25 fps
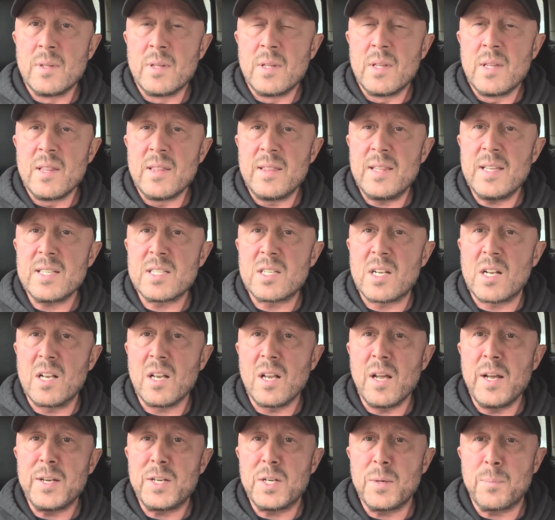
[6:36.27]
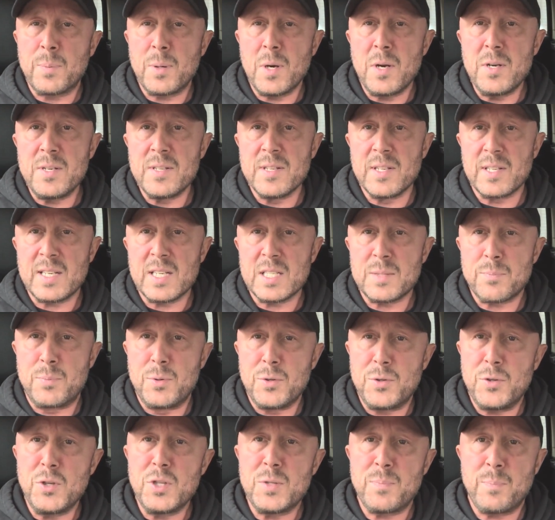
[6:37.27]
this glycoprotein that gets
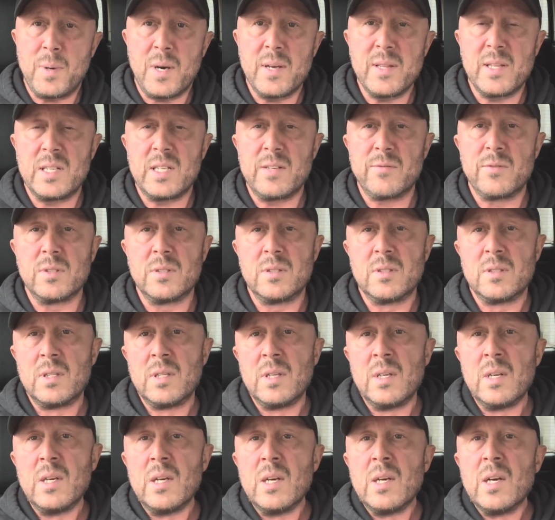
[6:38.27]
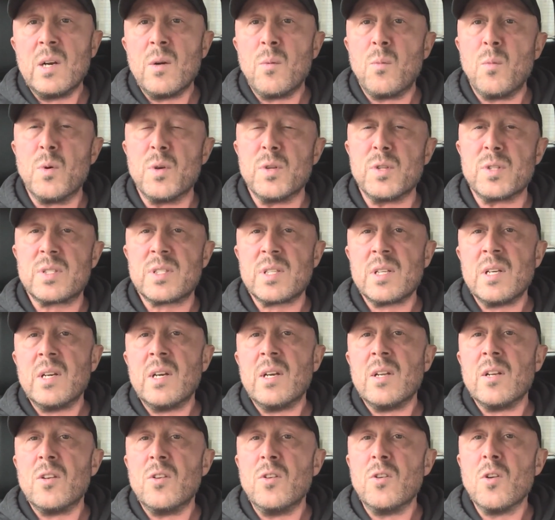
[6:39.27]
produced by the liver, was
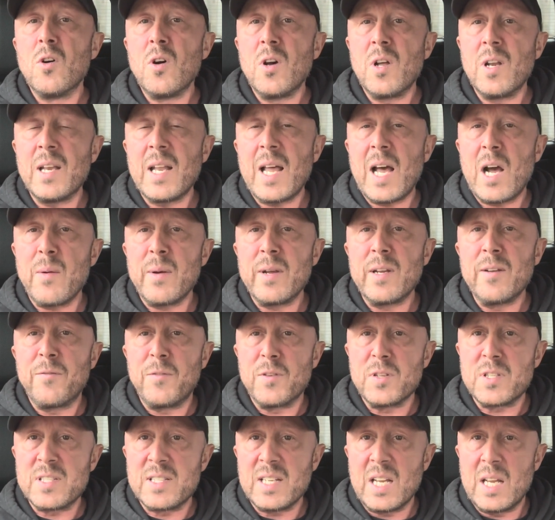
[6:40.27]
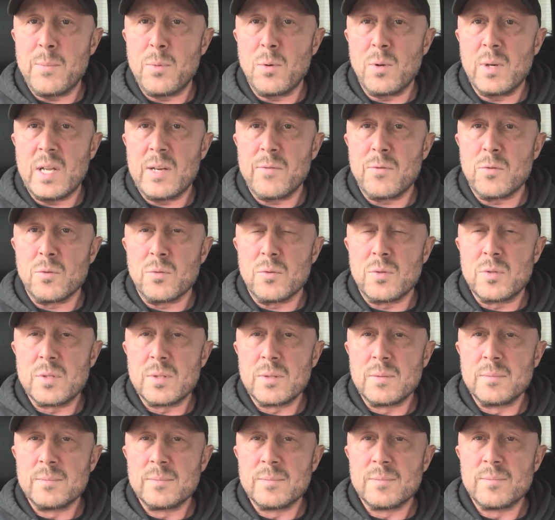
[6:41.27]
not allowing for stable levels.
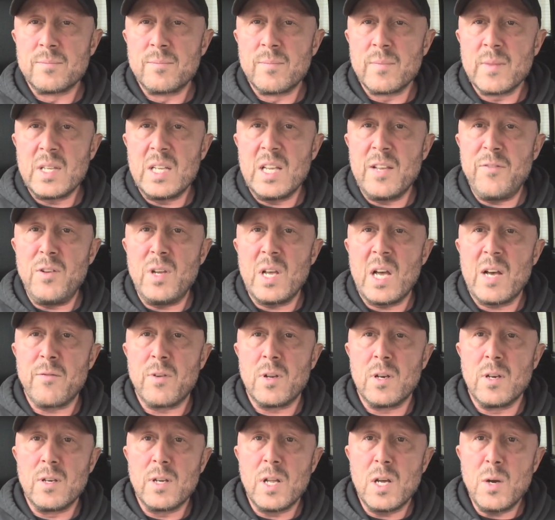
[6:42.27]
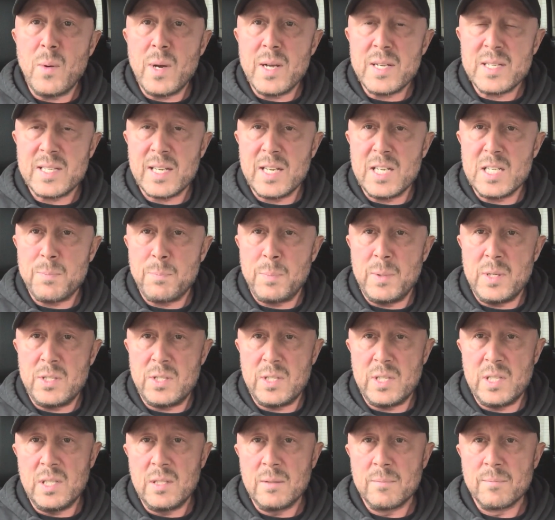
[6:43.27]
If you have a low
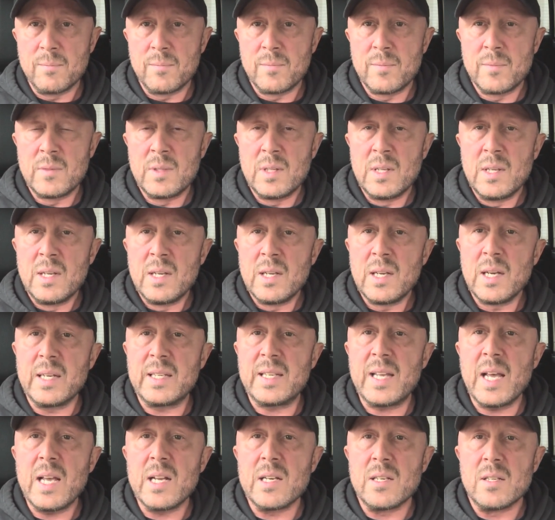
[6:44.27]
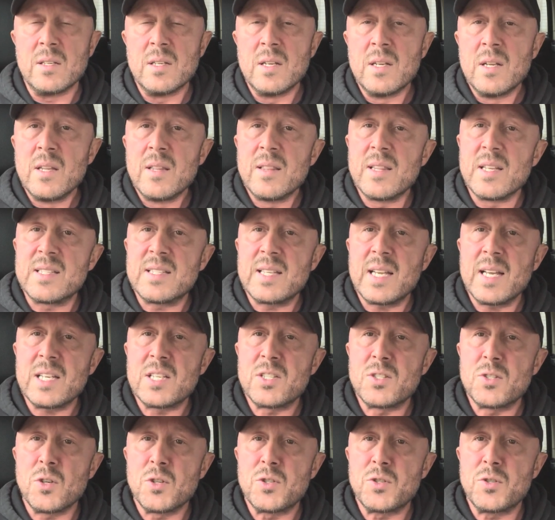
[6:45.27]
SHBG, again, the
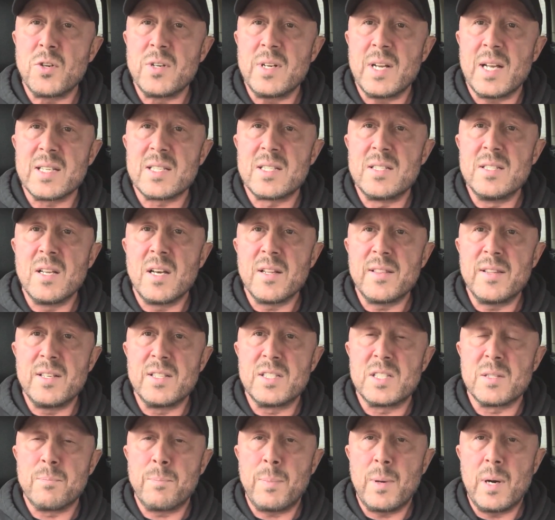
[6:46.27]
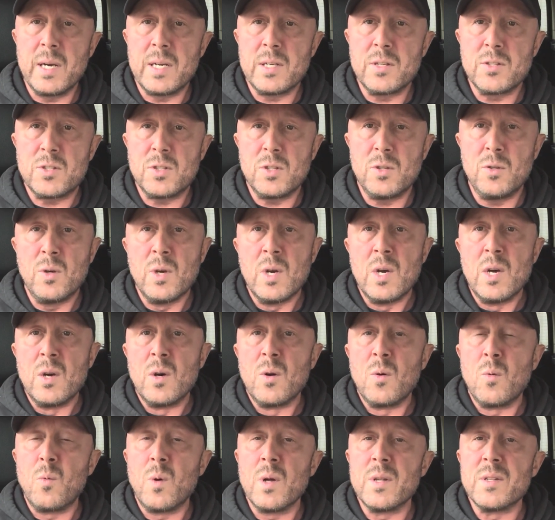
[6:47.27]
testosterone has nothing to bind to
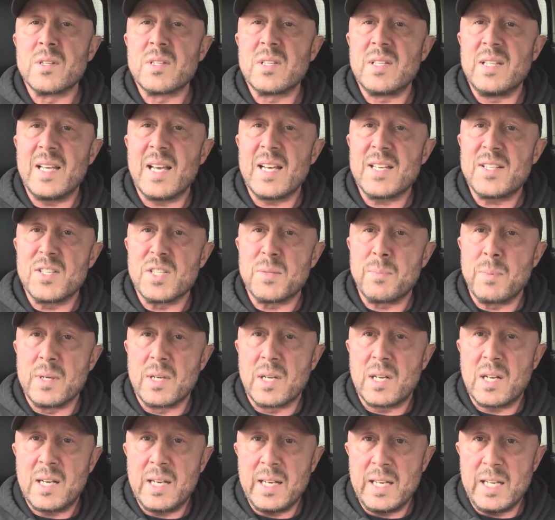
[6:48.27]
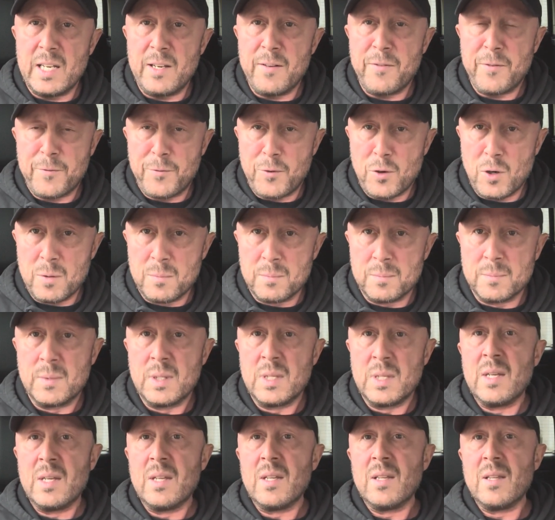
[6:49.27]
once the ester has been cleaved from
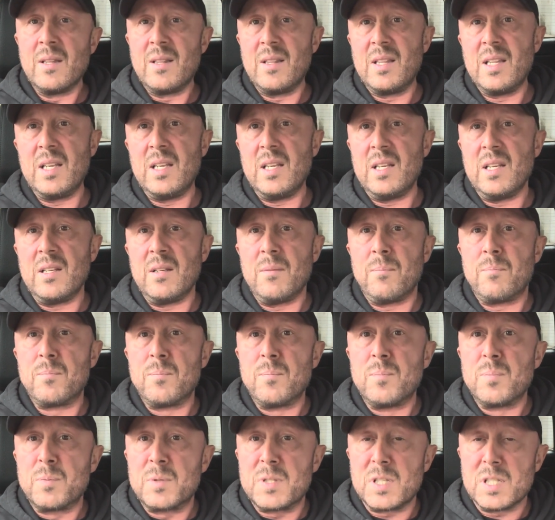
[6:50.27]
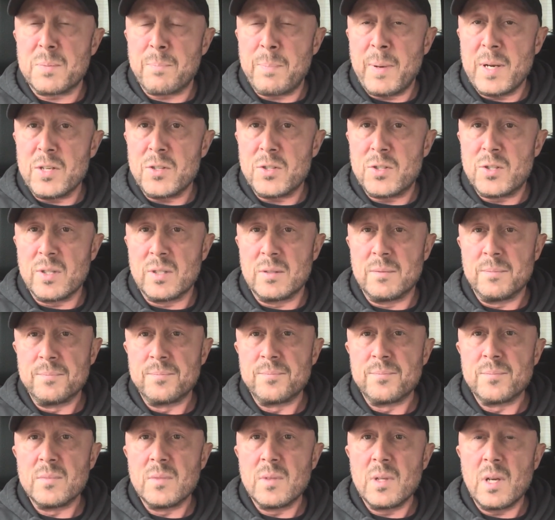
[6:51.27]
the suspension
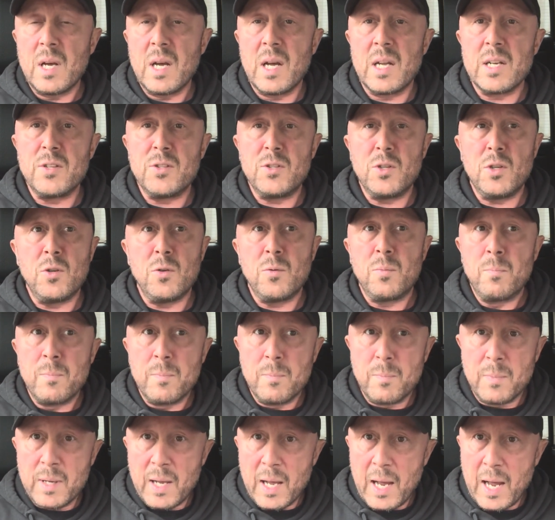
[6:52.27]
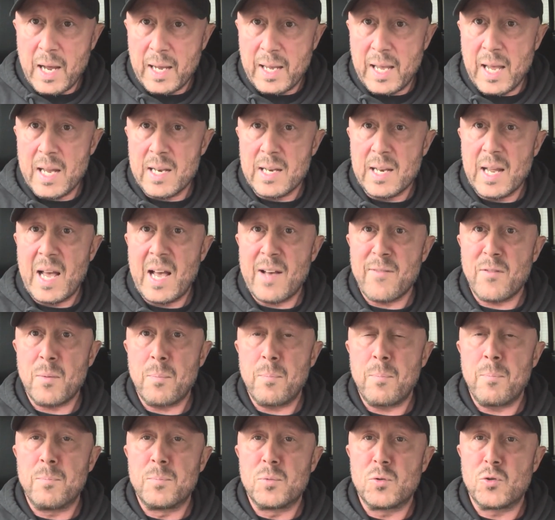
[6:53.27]
and you again have a
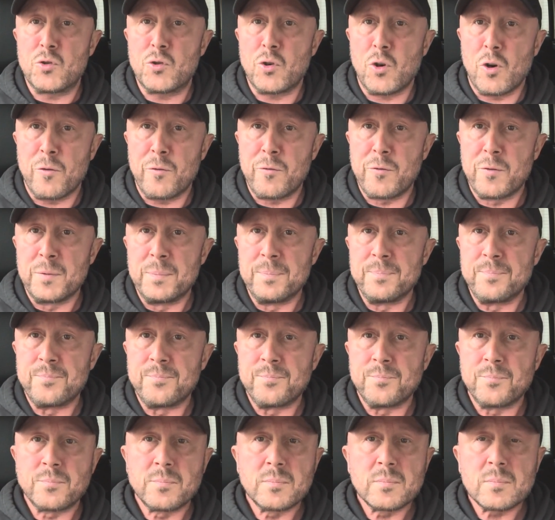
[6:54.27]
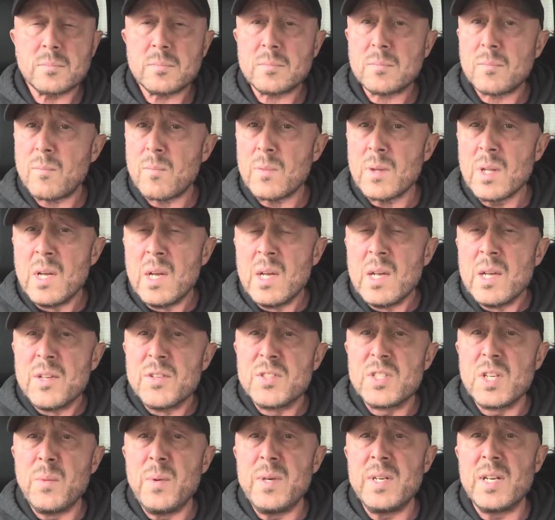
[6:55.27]
trough.
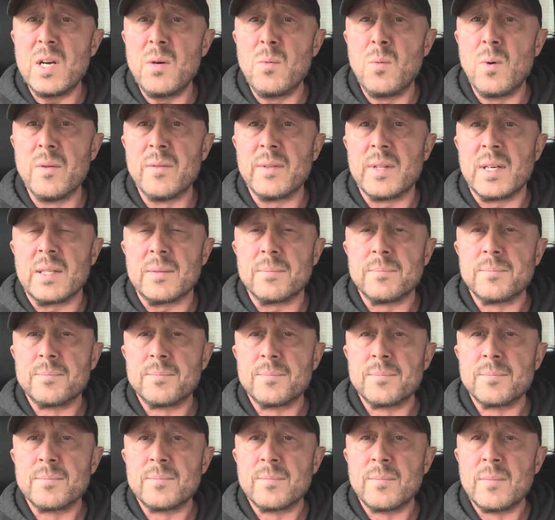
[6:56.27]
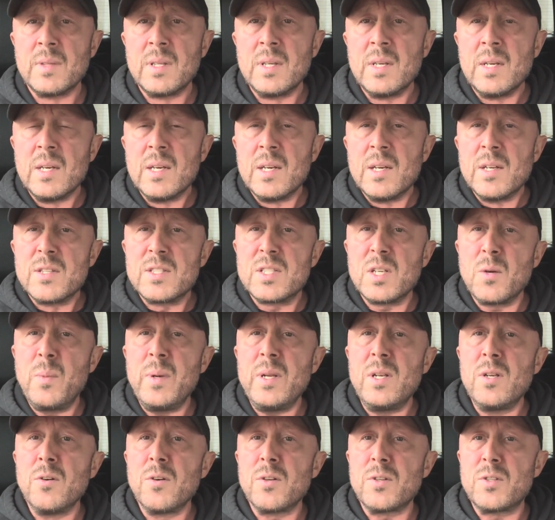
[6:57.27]
So we don't want that. So we
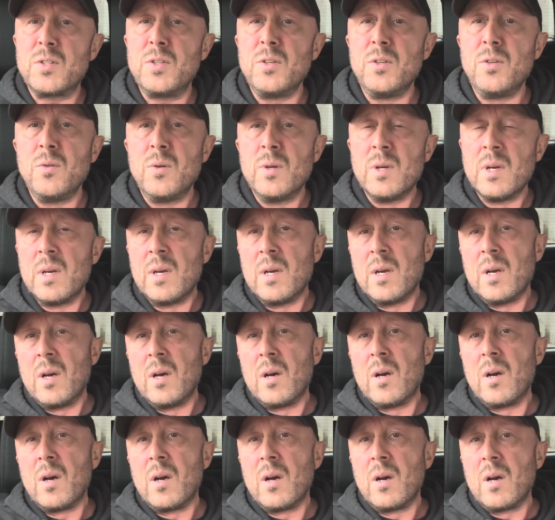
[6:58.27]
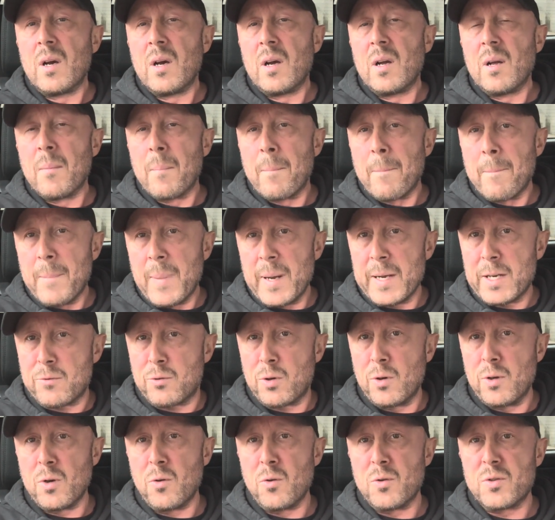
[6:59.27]
look to
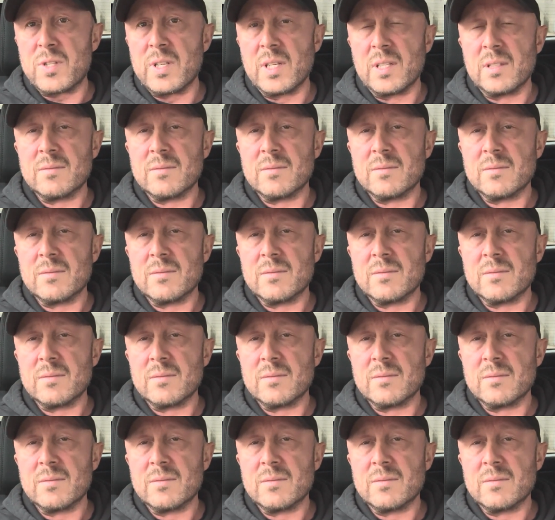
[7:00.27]
microdosing.